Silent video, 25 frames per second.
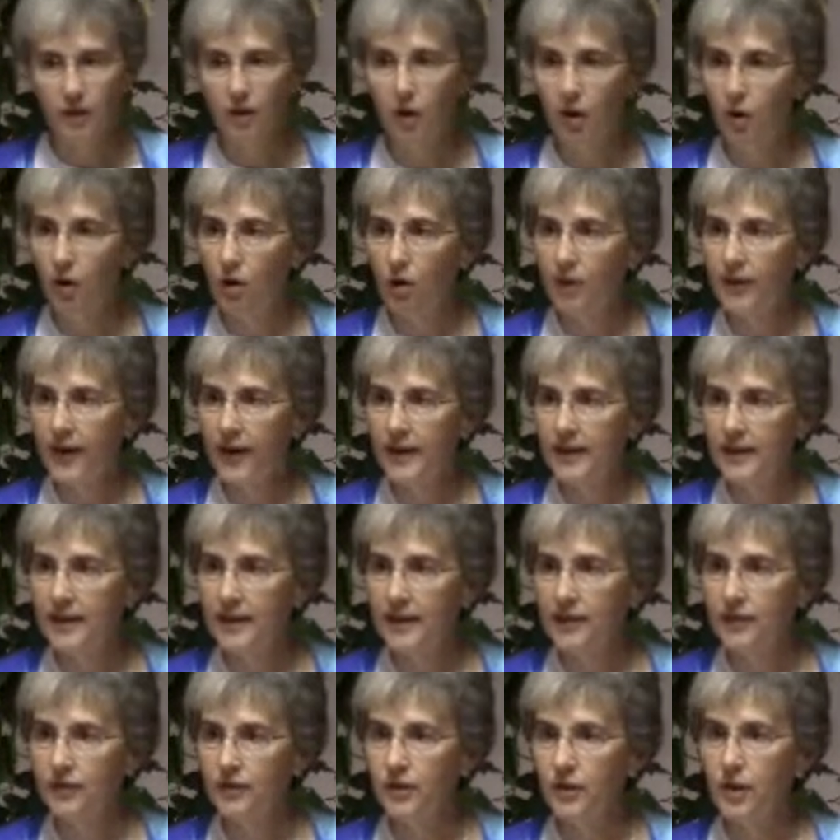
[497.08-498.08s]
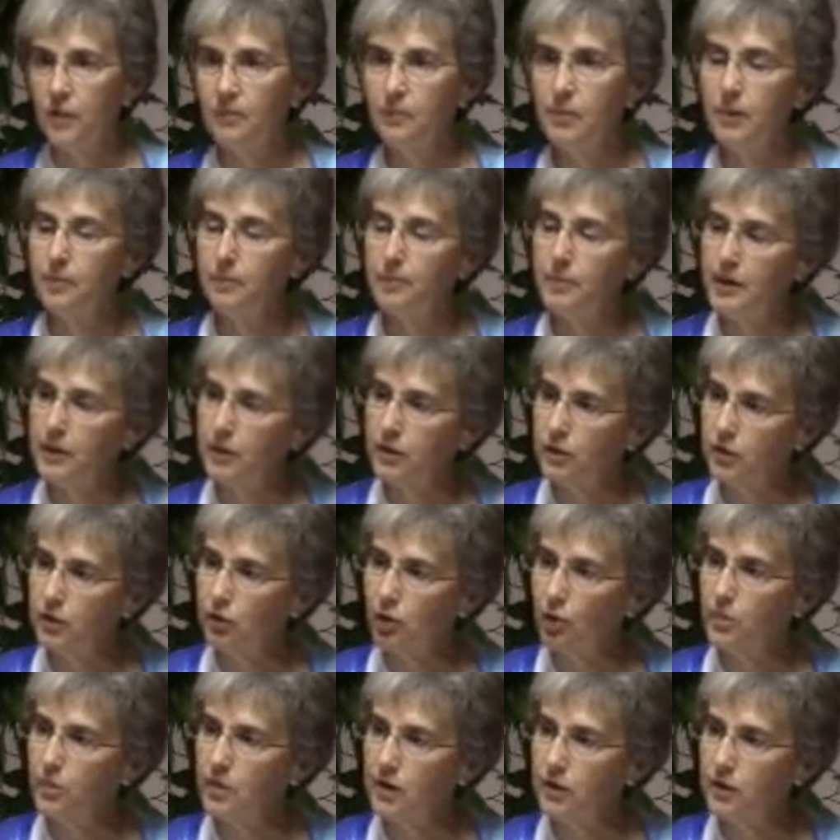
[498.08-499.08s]
all that is, but being so
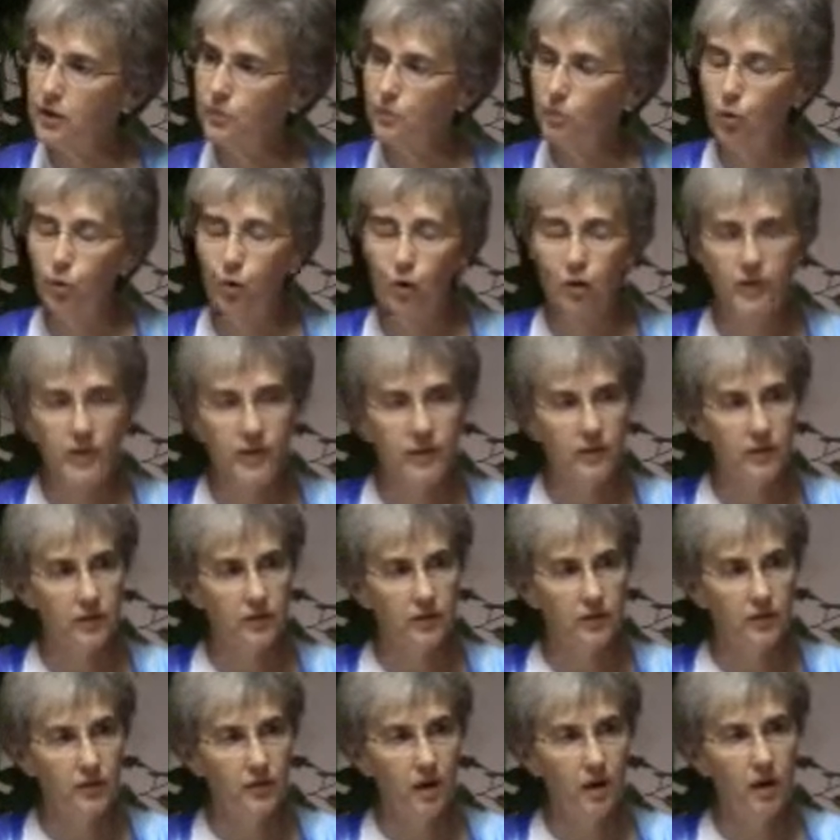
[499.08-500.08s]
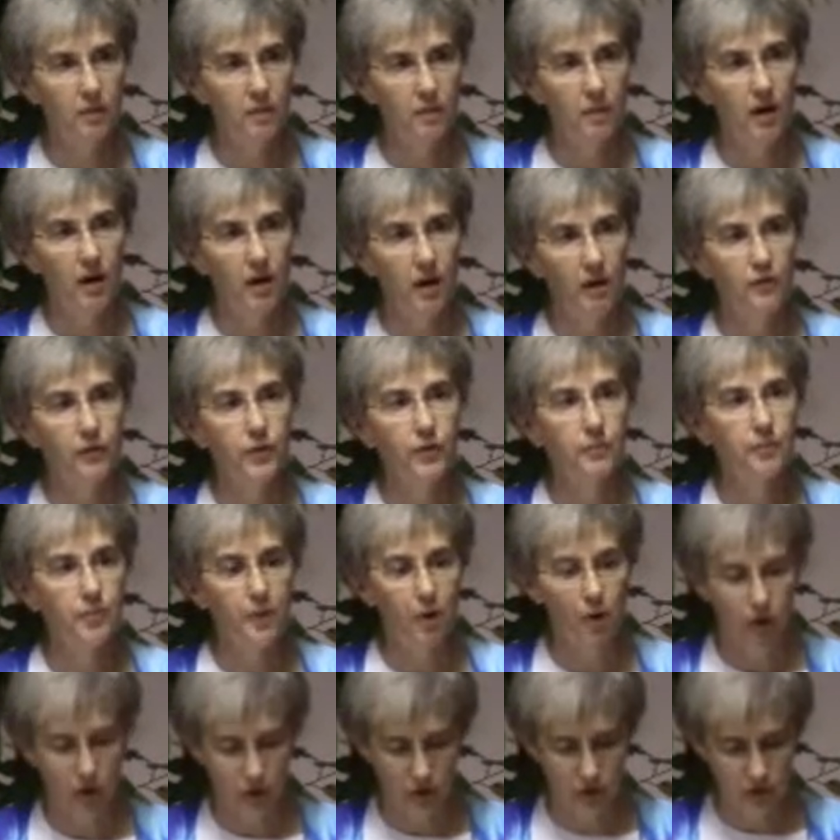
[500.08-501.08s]
much more than the sum of the
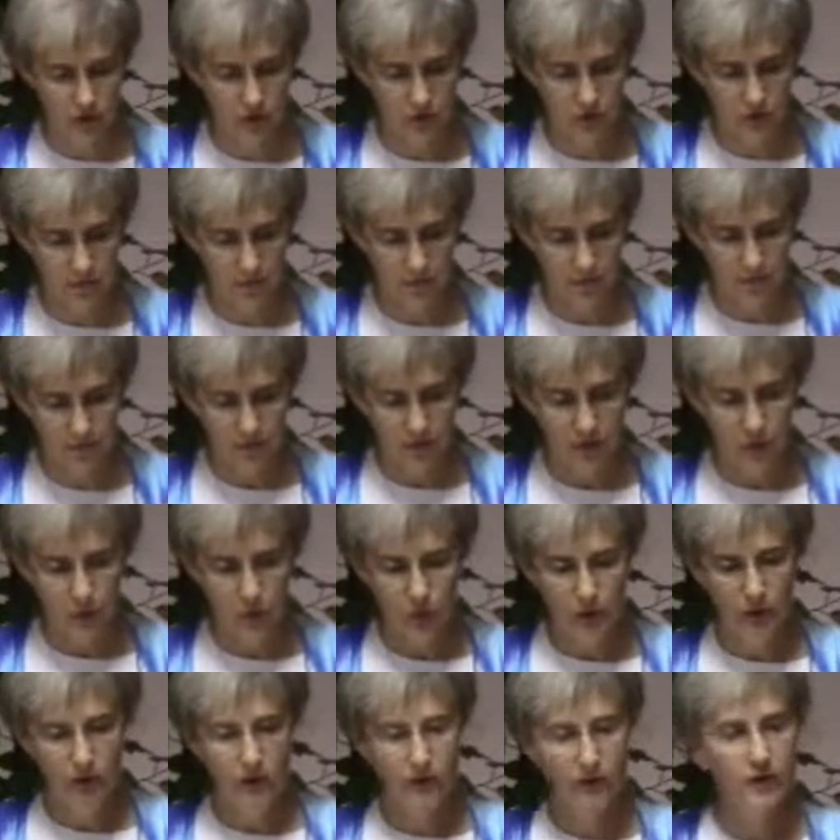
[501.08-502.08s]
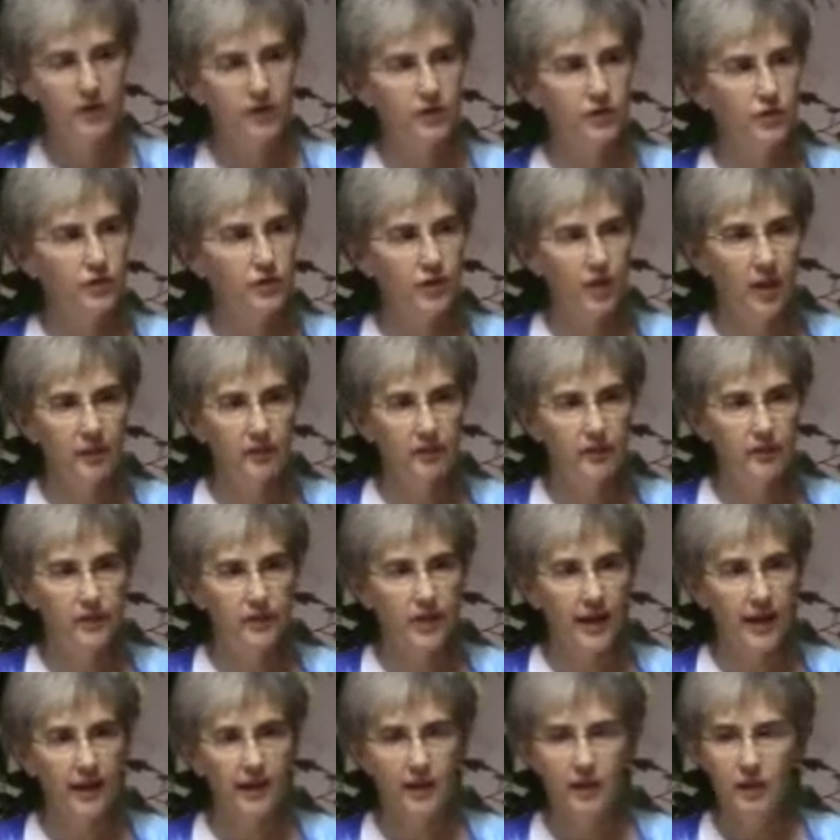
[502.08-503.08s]
parts. We look at a
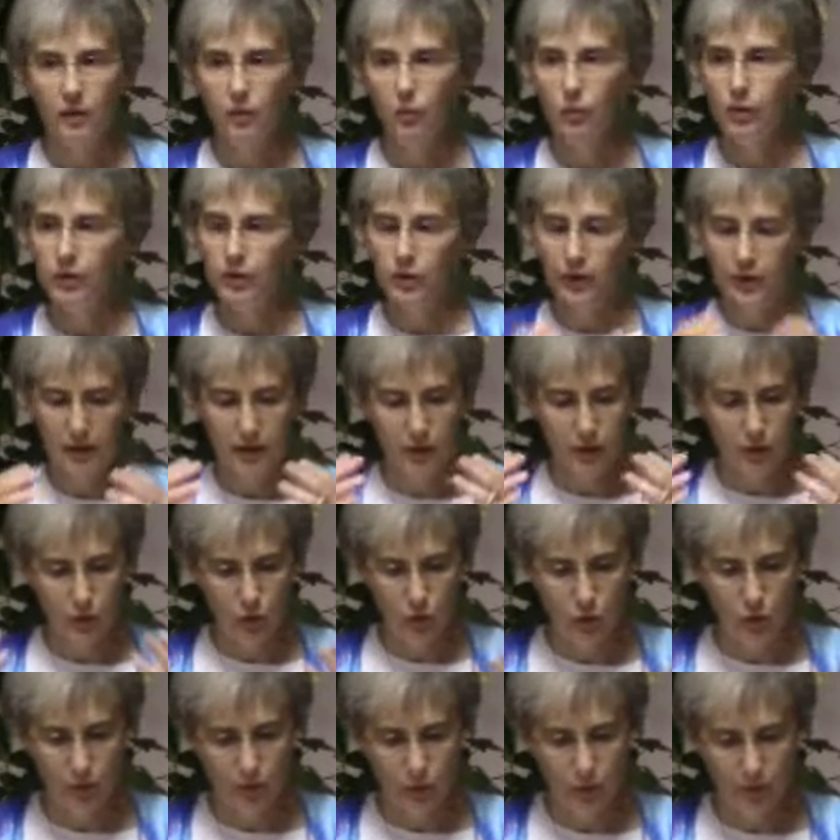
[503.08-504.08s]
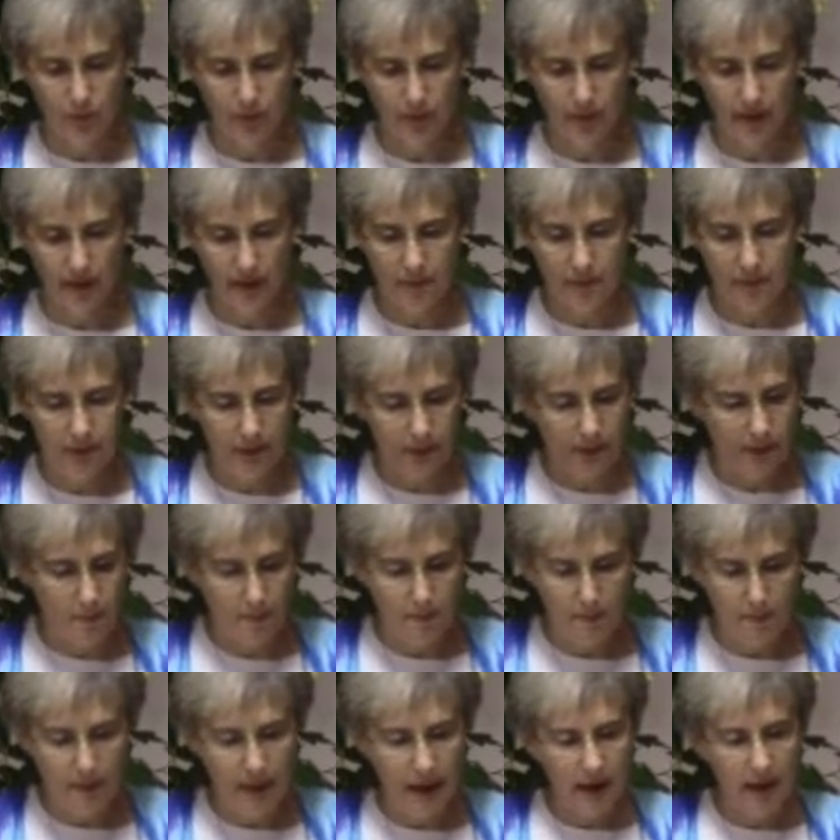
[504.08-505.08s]
sunset, we look at a newborn baby, a
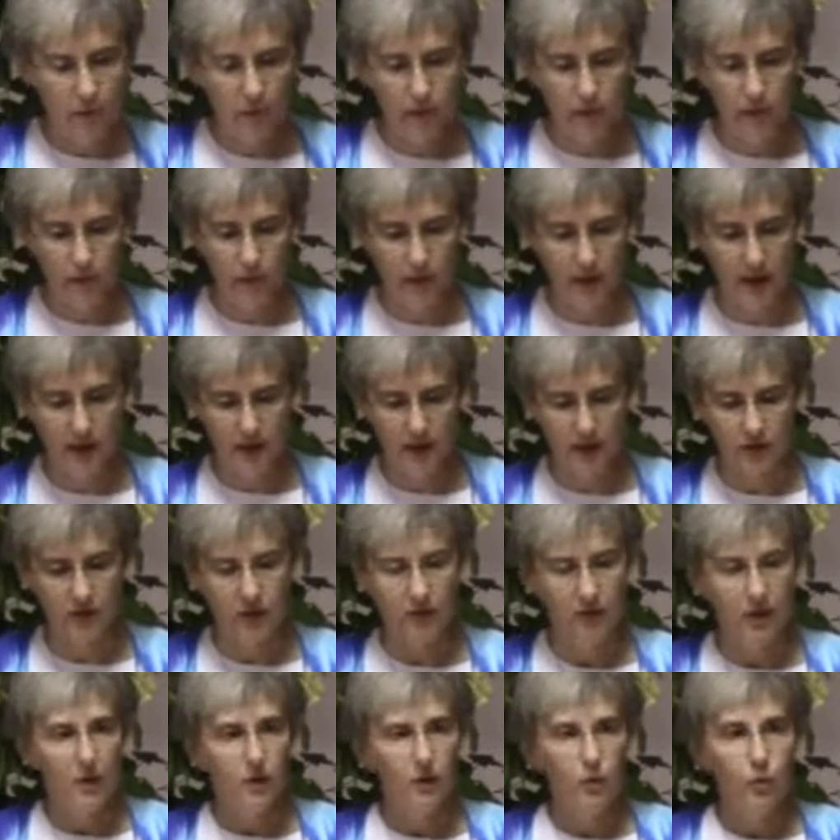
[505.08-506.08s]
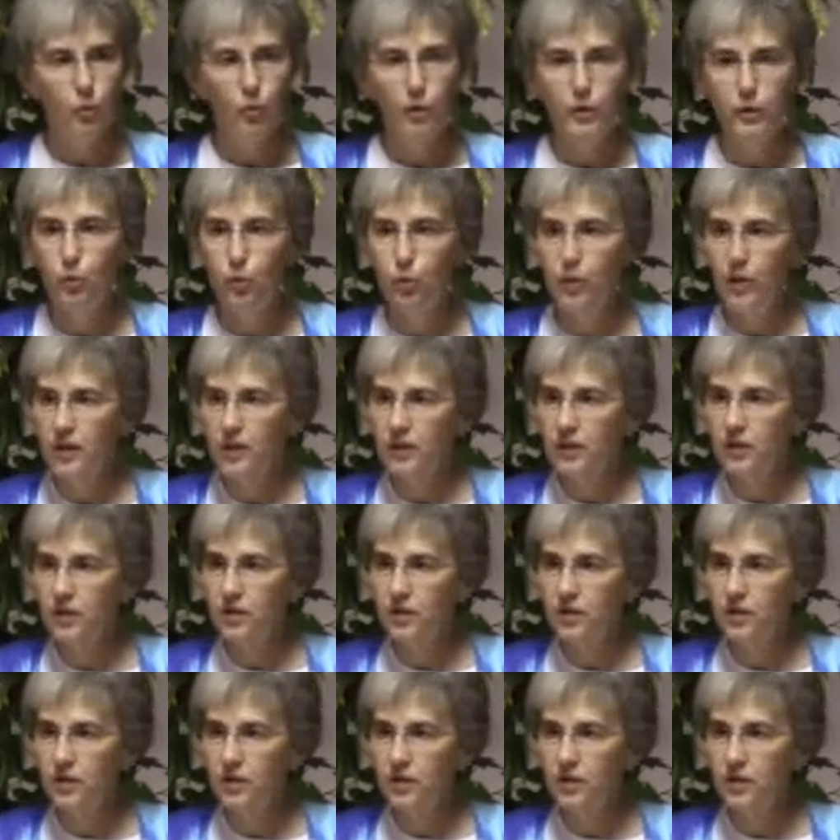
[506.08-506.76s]
mountain range. We witness